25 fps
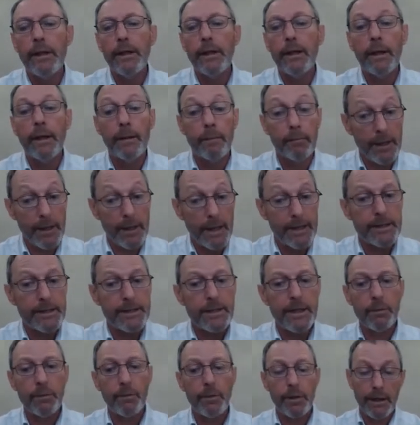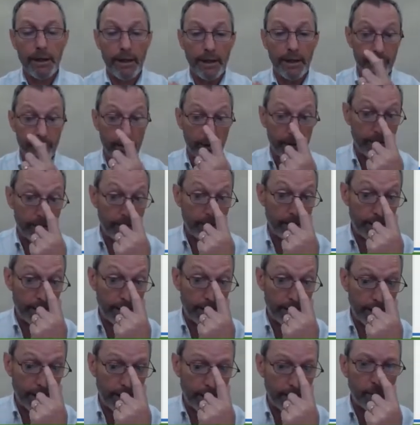And I'm glad to say we're going to have a,
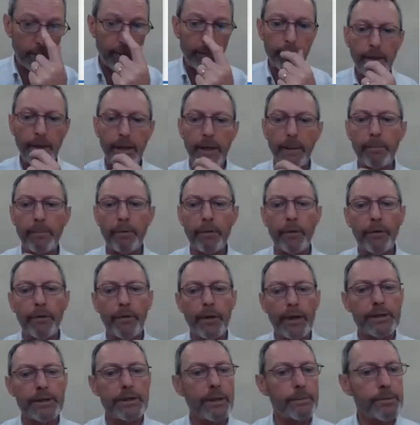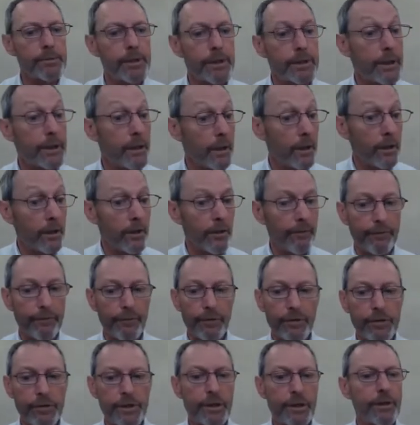a keynote paper on that subject at our
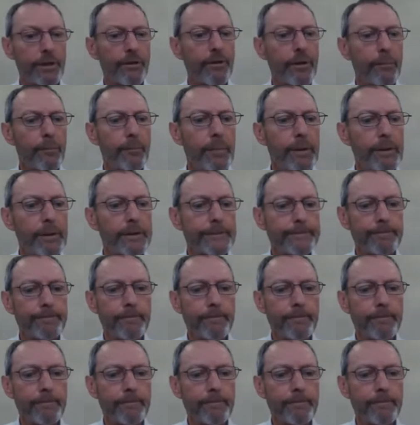conference in November.